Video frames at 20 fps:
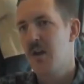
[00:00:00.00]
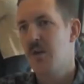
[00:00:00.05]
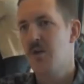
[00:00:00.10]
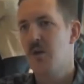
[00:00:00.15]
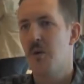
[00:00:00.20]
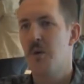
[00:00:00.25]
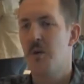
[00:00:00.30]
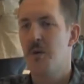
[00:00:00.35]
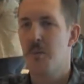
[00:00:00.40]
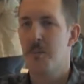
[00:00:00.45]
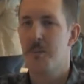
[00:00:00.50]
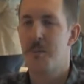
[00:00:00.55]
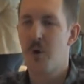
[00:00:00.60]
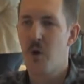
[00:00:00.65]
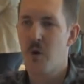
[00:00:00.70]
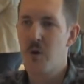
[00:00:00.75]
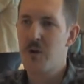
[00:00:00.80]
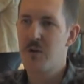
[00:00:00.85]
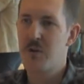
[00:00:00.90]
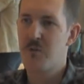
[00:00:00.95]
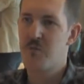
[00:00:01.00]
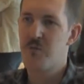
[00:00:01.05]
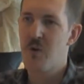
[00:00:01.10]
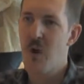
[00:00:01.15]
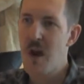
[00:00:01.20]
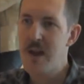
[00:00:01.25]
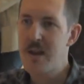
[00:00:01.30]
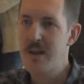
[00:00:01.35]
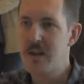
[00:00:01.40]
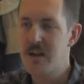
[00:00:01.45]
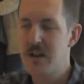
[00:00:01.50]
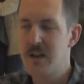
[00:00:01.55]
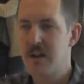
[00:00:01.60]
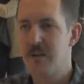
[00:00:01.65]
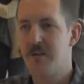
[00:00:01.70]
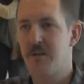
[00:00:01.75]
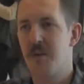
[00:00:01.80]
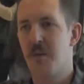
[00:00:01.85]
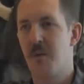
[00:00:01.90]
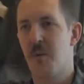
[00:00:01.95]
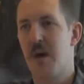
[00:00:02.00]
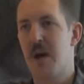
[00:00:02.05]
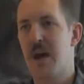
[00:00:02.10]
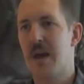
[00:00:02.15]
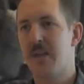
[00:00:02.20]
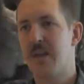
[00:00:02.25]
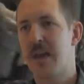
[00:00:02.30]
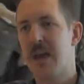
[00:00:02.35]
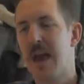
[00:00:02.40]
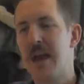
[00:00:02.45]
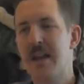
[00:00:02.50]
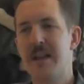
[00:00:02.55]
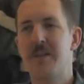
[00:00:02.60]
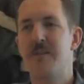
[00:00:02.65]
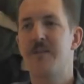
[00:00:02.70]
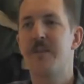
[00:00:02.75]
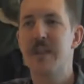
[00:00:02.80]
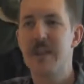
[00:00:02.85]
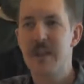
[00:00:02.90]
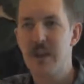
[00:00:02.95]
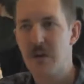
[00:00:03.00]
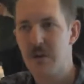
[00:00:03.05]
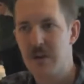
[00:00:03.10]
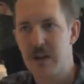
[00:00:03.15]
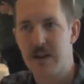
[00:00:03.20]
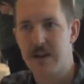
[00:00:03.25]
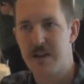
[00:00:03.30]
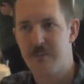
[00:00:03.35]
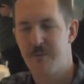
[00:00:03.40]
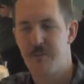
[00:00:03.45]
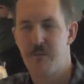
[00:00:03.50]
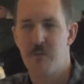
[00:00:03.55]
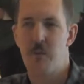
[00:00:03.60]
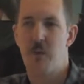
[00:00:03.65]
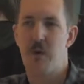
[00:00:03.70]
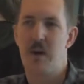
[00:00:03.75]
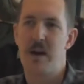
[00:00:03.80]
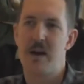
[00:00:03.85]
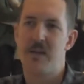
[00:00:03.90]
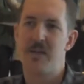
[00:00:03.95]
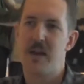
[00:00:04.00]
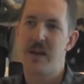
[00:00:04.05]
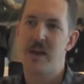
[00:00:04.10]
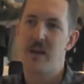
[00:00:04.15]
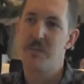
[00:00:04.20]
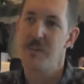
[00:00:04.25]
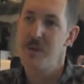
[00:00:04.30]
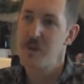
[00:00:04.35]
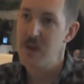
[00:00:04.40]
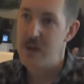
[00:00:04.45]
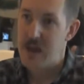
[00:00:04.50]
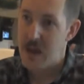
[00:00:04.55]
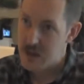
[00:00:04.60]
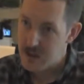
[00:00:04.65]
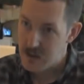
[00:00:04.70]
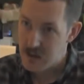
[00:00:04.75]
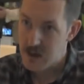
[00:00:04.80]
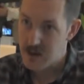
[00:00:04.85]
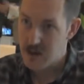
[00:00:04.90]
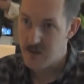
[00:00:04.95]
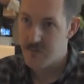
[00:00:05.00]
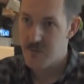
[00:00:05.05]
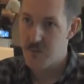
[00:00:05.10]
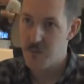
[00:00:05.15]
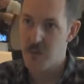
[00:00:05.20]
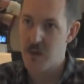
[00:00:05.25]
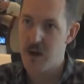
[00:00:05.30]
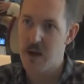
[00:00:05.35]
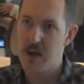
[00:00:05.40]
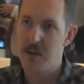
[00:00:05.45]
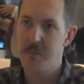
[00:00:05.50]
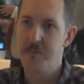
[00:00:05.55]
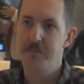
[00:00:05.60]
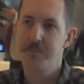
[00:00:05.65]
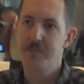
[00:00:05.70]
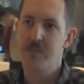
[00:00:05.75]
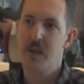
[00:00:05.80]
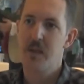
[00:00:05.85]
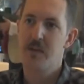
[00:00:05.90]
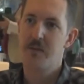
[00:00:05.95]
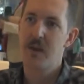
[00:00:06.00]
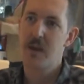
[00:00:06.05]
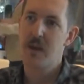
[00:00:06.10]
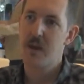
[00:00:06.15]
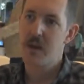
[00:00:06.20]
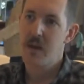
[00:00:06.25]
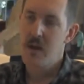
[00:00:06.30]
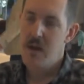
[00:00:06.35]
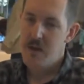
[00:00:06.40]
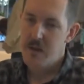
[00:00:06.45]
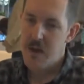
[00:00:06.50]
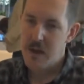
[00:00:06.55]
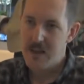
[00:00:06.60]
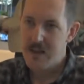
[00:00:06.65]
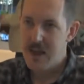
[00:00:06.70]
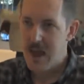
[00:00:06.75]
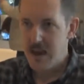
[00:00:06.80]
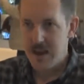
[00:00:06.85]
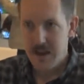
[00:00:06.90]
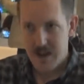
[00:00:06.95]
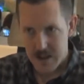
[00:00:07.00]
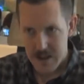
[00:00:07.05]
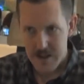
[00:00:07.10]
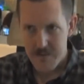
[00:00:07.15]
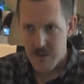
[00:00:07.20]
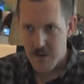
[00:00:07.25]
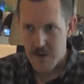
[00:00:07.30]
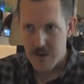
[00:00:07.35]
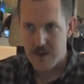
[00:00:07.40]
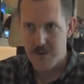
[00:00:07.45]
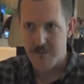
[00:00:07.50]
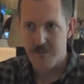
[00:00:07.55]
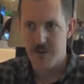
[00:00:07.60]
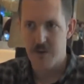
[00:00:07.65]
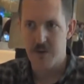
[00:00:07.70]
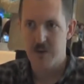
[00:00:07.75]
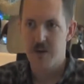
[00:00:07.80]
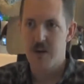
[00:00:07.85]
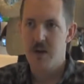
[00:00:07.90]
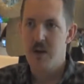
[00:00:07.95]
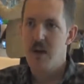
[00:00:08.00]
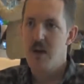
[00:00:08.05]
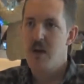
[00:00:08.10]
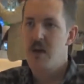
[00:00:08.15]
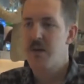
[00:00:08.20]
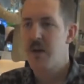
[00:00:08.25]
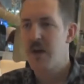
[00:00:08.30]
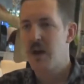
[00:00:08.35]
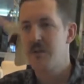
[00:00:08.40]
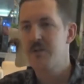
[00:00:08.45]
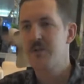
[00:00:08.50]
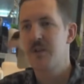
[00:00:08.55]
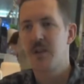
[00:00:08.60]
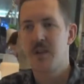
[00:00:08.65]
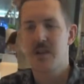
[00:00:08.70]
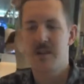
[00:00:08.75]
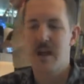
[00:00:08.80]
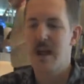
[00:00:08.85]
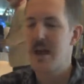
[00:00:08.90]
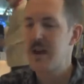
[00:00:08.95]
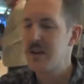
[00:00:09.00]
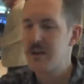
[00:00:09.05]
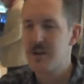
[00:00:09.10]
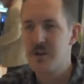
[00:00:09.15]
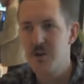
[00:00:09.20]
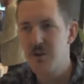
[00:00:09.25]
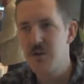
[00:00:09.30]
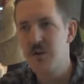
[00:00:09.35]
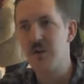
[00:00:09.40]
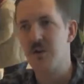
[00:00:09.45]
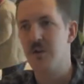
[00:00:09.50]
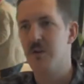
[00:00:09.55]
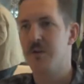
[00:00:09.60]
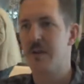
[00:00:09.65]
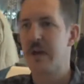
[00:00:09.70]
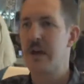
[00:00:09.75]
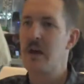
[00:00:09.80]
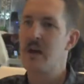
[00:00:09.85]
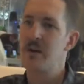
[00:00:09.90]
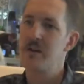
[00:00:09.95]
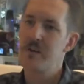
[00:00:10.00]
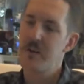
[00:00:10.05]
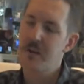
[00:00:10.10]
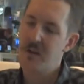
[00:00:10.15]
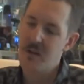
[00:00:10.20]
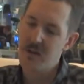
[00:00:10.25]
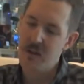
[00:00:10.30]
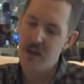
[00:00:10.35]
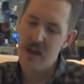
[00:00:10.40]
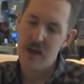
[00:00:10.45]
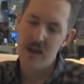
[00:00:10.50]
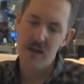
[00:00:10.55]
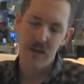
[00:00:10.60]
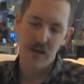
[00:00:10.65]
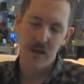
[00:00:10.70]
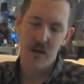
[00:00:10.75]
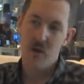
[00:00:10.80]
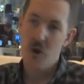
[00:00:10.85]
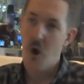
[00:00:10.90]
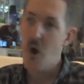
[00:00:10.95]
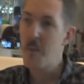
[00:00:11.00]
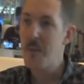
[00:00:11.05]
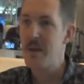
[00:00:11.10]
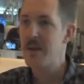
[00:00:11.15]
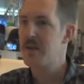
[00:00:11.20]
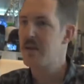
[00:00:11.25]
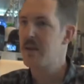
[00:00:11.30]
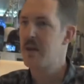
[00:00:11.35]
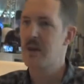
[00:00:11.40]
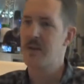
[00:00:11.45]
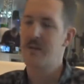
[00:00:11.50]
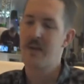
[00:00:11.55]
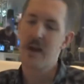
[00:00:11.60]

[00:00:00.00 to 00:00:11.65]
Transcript: You know, bloggers write in a different way. They edit video in a different way. They communicate in a different way. They're technically very different. They understand Google. They understand commenting.